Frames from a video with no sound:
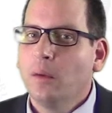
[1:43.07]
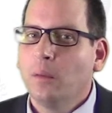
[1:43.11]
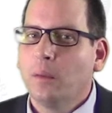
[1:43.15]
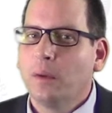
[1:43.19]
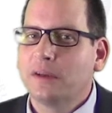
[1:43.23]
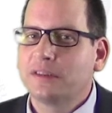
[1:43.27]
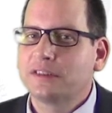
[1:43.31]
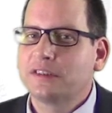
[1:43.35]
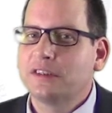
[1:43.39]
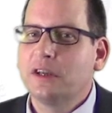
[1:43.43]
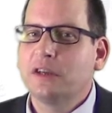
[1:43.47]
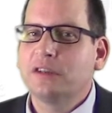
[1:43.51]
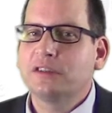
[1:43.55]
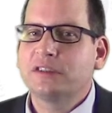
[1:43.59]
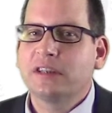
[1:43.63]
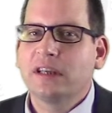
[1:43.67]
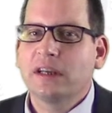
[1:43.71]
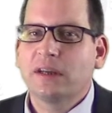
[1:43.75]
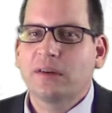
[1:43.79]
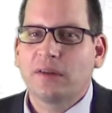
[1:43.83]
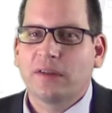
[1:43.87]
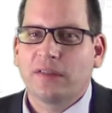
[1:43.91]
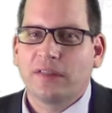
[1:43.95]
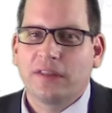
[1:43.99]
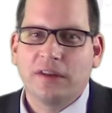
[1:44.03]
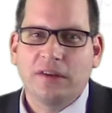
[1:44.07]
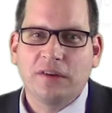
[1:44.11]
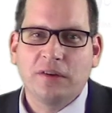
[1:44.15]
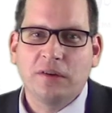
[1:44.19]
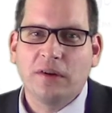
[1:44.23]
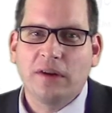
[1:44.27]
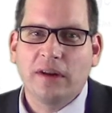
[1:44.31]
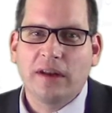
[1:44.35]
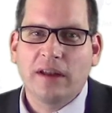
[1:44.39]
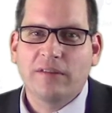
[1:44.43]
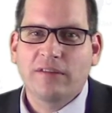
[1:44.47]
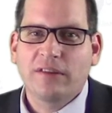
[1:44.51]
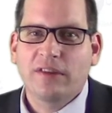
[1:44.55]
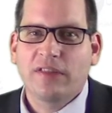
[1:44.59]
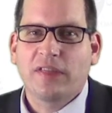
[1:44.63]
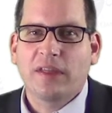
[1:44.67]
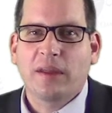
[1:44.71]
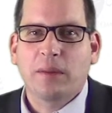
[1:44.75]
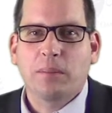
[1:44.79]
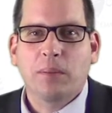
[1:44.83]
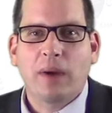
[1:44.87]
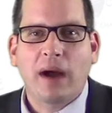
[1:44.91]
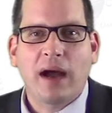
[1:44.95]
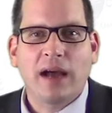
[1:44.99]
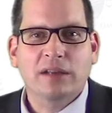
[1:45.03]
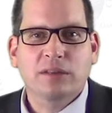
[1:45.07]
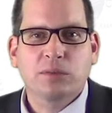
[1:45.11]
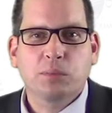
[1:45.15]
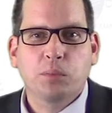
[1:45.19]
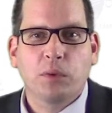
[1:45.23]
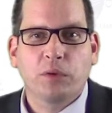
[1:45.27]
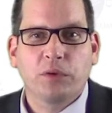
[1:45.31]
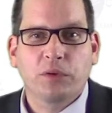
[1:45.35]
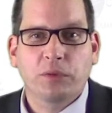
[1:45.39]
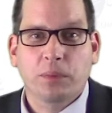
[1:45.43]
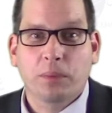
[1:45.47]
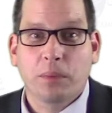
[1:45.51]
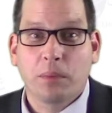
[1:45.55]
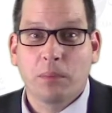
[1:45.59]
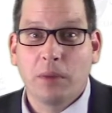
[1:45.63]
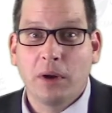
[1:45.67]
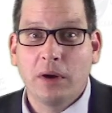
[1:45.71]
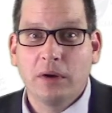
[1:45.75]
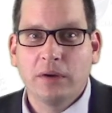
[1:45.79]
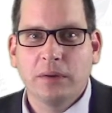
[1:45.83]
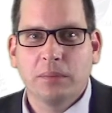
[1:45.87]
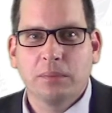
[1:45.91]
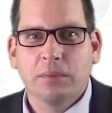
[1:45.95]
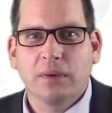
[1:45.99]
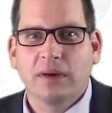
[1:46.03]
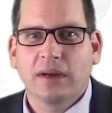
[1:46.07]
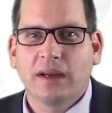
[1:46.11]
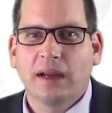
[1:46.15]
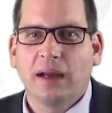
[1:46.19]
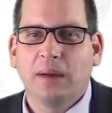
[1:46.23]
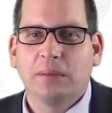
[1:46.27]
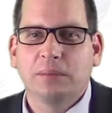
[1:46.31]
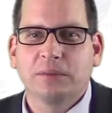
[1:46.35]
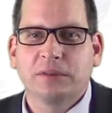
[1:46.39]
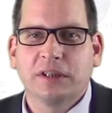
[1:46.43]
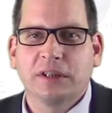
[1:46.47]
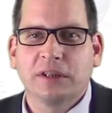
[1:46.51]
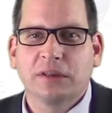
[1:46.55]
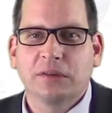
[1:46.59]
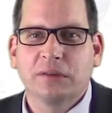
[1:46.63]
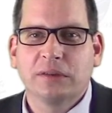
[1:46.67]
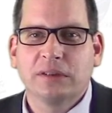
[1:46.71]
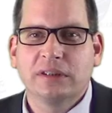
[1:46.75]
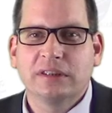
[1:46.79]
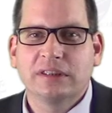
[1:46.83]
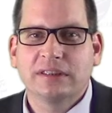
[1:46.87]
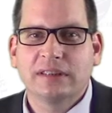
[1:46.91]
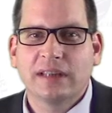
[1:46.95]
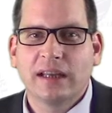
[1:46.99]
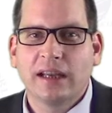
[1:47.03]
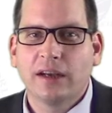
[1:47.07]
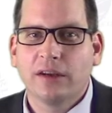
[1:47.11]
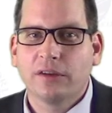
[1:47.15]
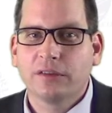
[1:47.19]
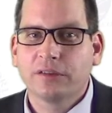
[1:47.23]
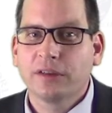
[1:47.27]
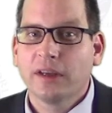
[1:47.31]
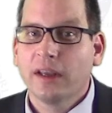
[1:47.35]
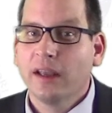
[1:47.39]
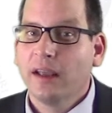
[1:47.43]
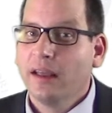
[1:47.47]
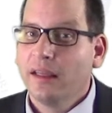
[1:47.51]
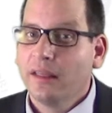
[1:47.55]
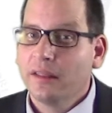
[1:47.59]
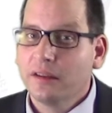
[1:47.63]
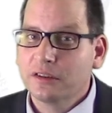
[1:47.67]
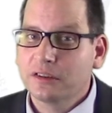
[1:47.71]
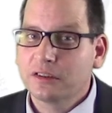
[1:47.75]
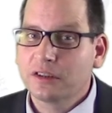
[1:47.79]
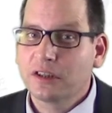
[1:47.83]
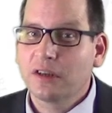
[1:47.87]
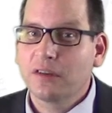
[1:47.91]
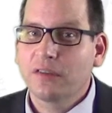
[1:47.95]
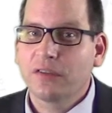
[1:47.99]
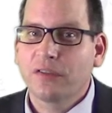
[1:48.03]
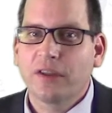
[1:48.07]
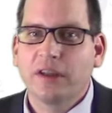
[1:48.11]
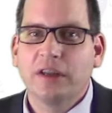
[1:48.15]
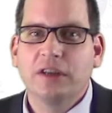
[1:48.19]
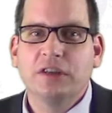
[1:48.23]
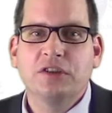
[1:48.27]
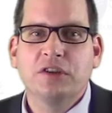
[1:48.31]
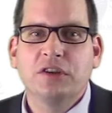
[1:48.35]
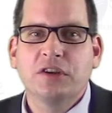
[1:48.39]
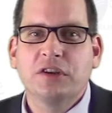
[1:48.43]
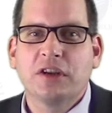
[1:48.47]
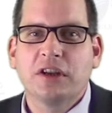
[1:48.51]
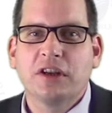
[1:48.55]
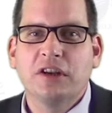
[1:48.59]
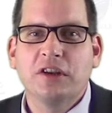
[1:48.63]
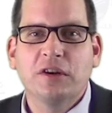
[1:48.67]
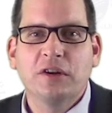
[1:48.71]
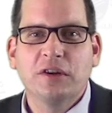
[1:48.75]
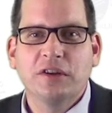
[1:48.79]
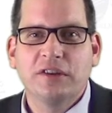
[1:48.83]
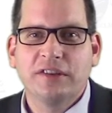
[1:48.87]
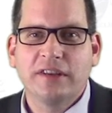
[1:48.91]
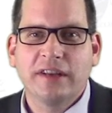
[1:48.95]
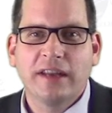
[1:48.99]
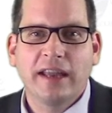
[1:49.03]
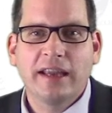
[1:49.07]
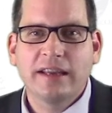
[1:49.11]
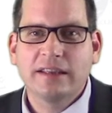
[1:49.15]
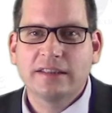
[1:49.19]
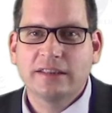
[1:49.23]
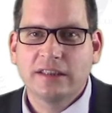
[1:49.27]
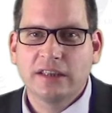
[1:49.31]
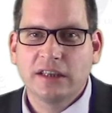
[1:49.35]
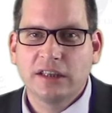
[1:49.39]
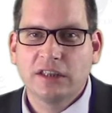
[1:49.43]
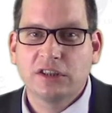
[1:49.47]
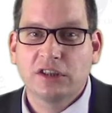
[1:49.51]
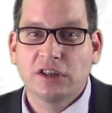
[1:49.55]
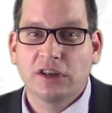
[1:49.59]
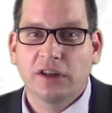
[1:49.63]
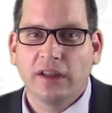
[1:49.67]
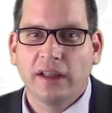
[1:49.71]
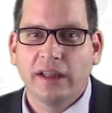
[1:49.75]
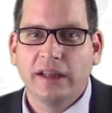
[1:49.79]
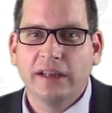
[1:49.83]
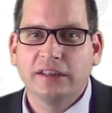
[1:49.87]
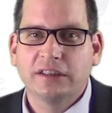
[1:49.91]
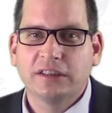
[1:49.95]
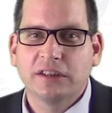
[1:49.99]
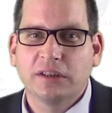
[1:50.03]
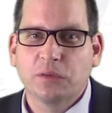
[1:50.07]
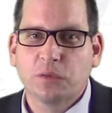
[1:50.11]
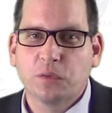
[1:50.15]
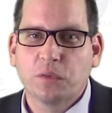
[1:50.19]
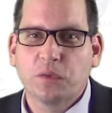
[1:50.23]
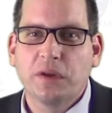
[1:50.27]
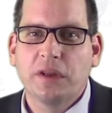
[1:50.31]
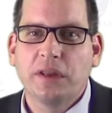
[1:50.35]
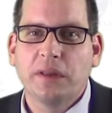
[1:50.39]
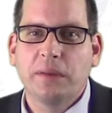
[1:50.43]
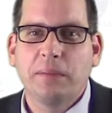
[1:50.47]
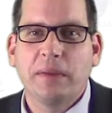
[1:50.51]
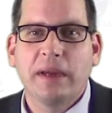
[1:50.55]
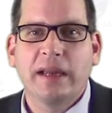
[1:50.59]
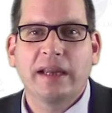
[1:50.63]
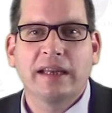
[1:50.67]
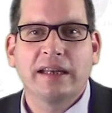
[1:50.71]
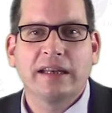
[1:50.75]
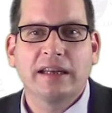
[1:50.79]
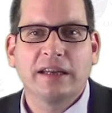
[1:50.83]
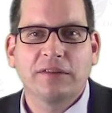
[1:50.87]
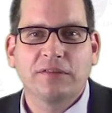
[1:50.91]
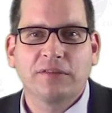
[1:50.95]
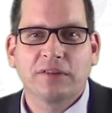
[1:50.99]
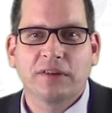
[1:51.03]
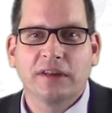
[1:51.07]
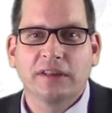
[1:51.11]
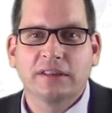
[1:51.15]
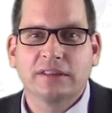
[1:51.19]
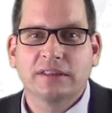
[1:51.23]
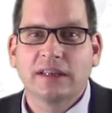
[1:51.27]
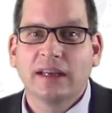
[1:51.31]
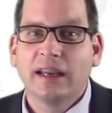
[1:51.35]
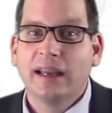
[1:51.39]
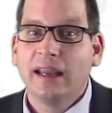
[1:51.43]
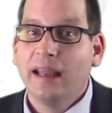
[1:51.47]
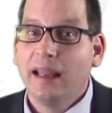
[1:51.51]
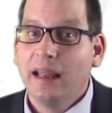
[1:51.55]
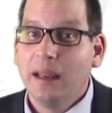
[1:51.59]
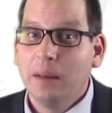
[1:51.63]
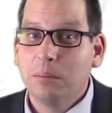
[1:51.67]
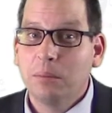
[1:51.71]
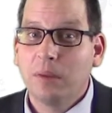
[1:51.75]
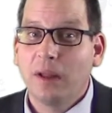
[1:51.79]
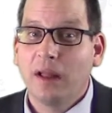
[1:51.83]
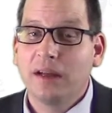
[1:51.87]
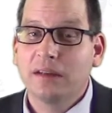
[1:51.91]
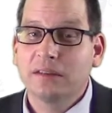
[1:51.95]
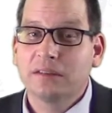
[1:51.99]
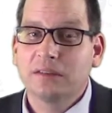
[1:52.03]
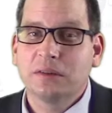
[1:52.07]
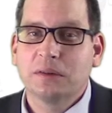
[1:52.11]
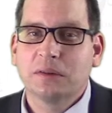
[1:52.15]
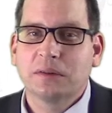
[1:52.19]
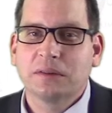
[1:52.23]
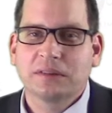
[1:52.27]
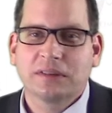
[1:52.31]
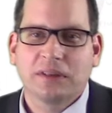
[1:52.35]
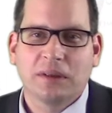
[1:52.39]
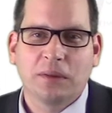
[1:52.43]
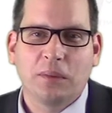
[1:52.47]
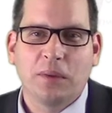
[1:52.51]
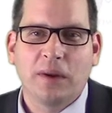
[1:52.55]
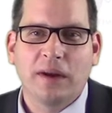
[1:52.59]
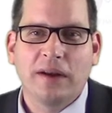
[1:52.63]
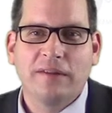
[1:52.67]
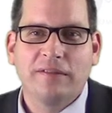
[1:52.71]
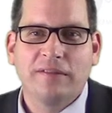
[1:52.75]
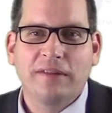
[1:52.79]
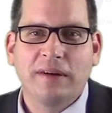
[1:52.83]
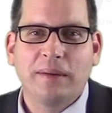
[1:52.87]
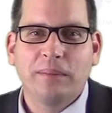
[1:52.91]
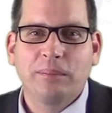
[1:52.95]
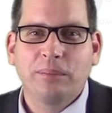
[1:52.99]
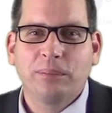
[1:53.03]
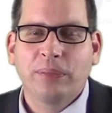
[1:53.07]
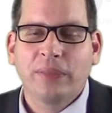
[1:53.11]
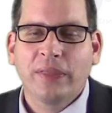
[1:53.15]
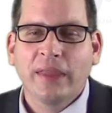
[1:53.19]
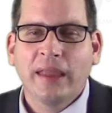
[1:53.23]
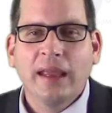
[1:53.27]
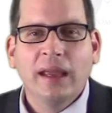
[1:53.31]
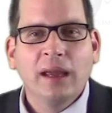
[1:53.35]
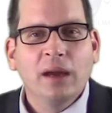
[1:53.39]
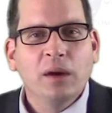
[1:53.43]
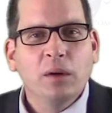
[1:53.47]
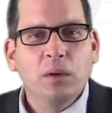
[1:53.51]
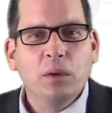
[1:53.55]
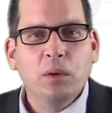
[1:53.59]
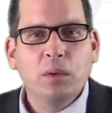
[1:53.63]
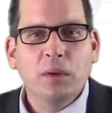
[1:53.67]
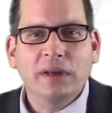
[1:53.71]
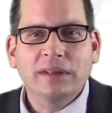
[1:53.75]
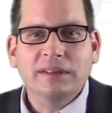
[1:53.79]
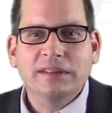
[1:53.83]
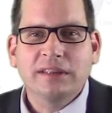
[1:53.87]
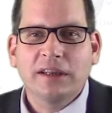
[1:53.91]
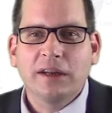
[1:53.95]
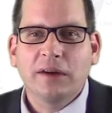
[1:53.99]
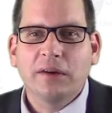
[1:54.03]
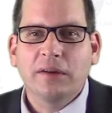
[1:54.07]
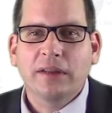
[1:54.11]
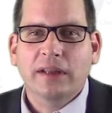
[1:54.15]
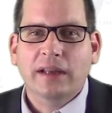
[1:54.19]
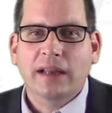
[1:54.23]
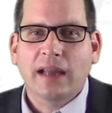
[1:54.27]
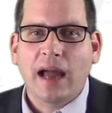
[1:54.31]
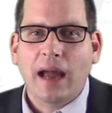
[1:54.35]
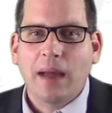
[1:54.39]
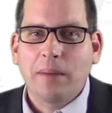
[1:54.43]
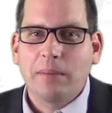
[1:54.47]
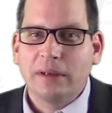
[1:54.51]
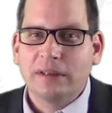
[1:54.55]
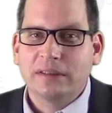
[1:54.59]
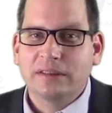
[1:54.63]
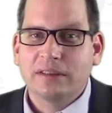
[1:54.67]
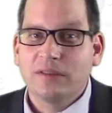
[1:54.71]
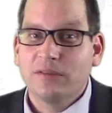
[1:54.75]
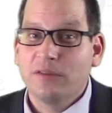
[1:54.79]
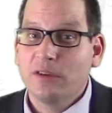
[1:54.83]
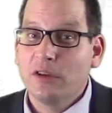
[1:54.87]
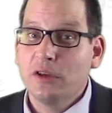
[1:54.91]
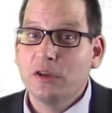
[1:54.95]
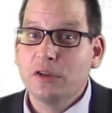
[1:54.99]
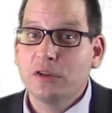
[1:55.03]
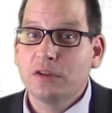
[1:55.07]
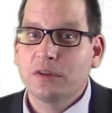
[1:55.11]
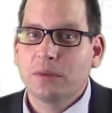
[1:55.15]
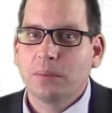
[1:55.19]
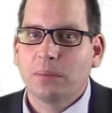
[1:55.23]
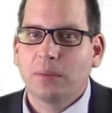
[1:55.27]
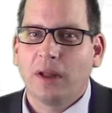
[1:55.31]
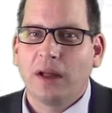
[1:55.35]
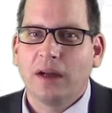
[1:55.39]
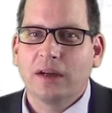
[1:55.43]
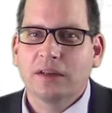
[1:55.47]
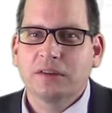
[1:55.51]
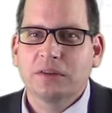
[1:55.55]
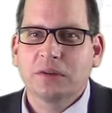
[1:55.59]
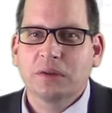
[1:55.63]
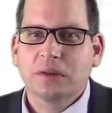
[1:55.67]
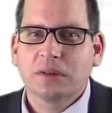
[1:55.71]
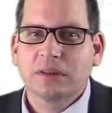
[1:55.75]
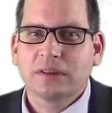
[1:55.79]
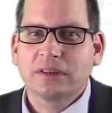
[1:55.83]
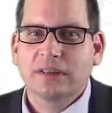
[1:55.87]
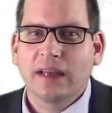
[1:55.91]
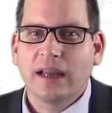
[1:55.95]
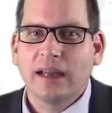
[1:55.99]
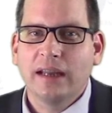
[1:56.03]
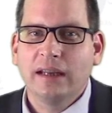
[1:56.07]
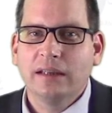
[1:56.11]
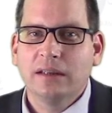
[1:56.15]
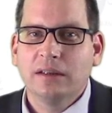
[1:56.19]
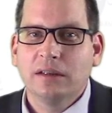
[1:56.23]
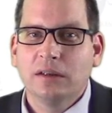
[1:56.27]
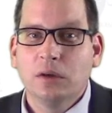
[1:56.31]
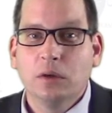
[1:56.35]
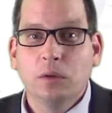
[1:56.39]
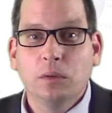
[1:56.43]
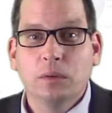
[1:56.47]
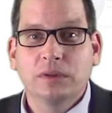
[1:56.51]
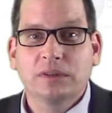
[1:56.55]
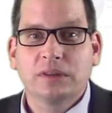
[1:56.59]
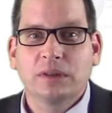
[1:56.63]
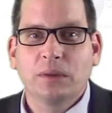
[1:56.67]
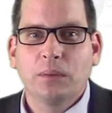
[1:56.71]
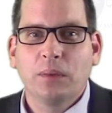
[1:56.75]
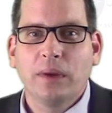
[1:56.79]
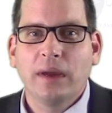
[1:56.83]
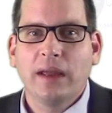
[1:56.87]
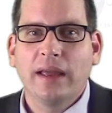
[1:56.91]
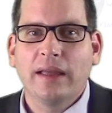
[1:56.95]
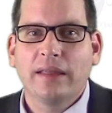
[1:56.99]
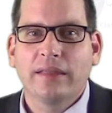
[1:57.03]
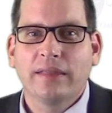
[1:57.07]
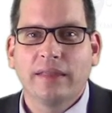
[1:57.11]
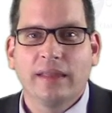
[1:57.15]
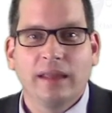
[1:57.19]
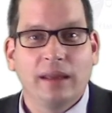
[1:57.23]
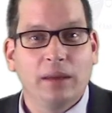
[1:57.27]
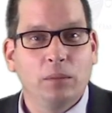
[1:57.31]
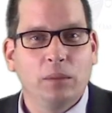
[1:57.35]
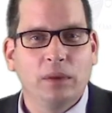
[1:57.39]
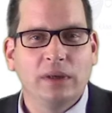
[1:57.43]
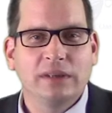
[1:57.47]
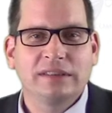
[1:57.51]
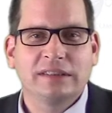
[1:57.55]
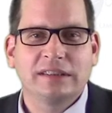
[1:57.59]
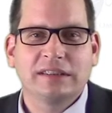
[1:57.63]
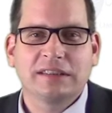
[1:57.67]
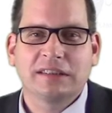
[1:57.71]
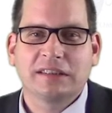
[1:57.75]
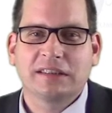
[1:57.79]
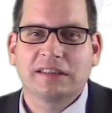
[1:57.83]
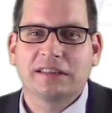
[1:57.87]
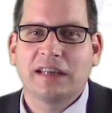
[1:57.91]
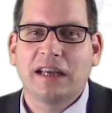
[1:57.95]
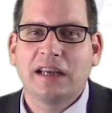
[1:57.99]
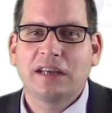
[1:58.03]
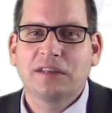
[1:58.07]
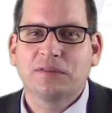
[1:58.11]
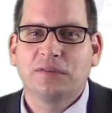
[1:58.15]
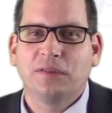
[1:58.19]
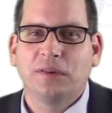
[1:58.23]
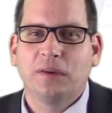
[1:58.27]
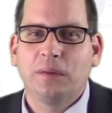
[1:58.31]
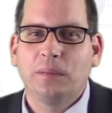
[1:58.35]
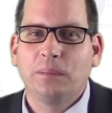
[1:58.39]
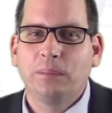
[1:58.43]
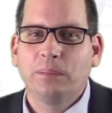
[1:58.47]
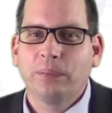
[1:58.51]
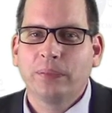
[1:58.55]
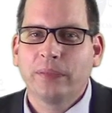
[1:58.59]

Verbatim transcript: Well, it's no secret that doing everything possible to promote your book helps increase sales, there's certain things you can do in today's digital age that really make a difference, and blog tours are one of them. We want to know in the comments, have you used a blog tour site? Who was it with, and was it successful?